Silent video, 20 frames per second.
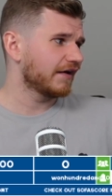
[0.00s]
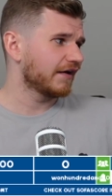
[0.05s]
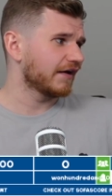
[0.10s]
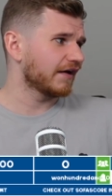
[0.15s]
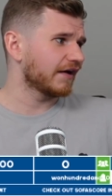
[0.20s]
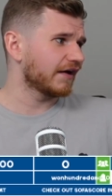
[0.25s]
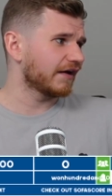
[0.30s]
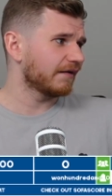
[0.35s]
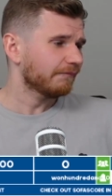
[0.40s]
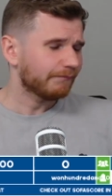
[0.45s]
A.
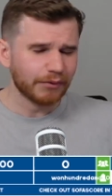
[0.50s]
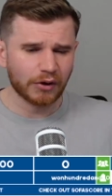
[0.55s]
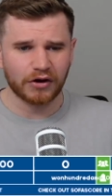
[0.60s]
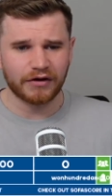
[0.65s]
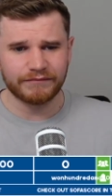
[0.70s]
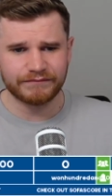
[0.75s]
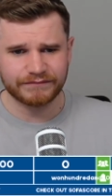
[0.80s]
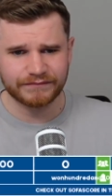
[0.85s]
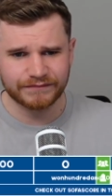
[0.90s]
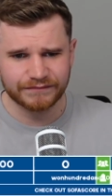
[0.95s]

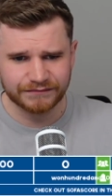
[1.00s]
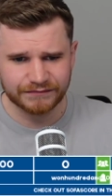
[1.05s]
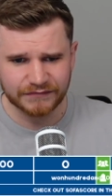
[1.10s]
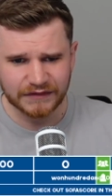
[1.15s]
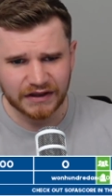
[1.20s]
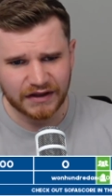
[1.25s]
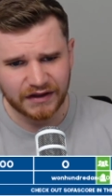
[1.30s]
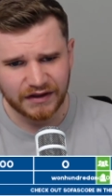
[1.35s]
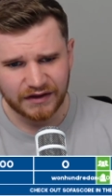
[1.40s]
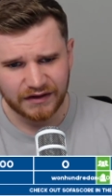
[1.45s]
But
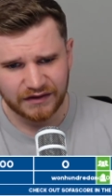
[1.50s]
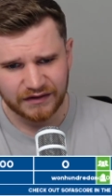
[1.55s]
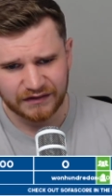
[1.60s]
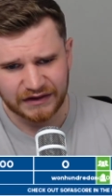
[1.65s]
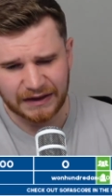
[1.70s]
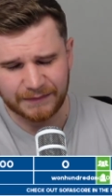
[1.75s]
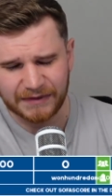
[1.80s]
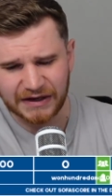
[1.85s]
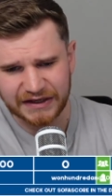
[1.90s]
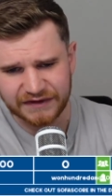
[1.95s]

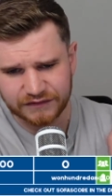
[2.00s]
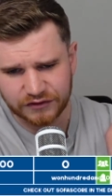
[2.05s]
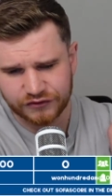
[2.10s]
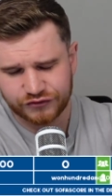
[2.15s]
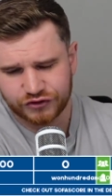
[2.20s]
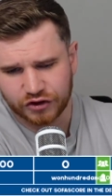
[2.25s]
Gabriel Jesus